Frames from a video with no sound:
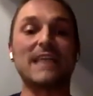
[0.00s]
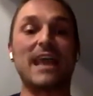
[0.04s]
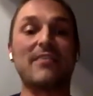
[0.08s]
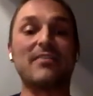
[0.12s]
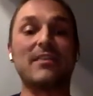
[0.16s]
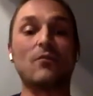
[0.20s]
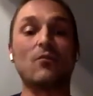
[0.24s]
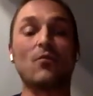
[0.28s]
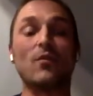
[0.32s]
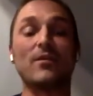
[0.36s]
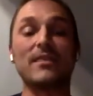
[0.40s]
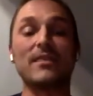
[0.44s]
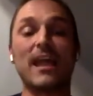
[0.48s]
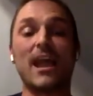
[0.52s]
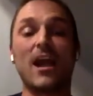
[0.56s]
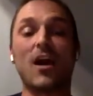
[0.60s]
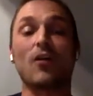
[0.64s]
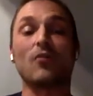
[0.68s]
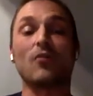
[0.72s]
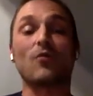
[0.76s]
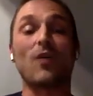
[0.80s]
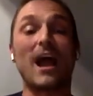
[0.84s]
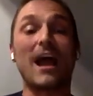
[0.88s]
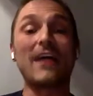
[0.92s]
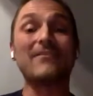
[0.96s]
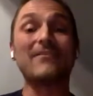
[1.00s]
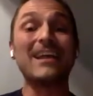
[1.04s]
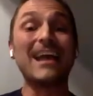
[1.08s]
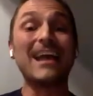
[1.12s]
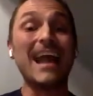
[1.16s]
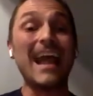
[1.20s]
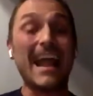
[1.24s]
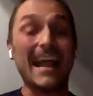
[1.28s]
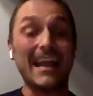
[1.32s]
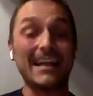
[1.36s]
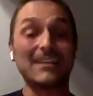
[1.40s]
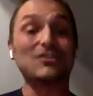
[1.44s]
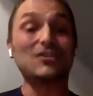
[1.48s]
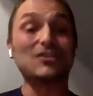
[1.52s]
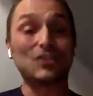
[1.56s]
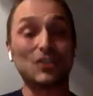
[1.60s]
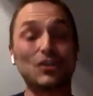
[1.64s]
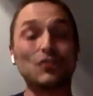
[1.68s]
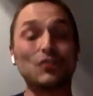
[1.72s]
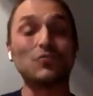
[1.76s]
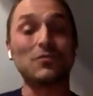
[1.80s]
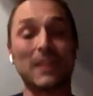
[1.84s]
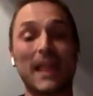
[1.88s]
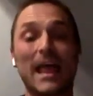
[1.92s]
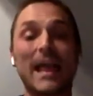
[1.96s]
And then when they arrive, it's
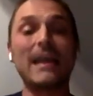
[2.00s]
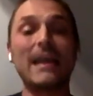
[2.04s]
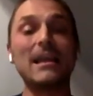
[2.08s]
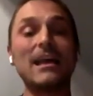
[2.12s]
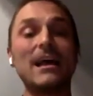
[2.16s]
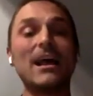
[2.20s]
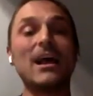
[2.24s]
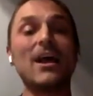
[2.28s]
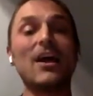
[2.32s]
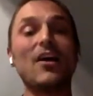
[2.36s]
too late.